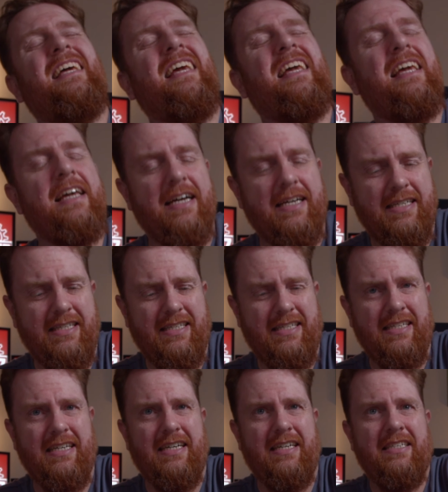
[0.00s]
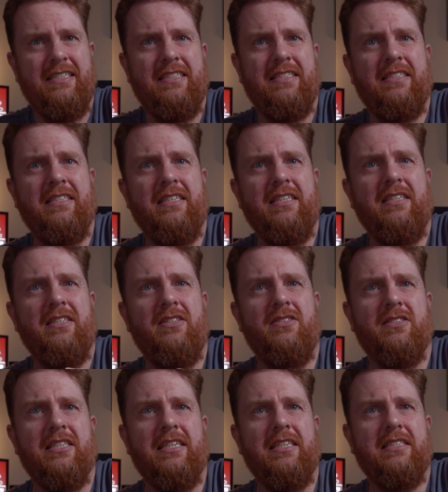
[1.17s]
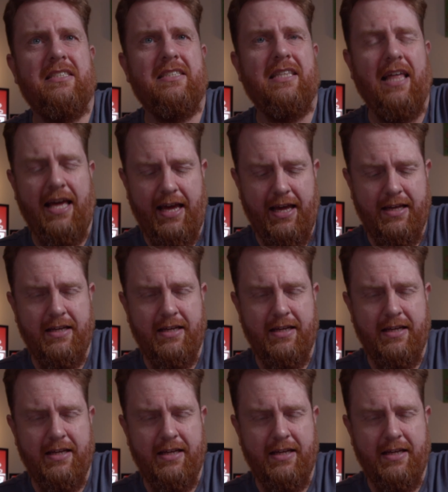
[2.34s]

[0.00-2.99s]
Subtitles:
here. You'll see it's there.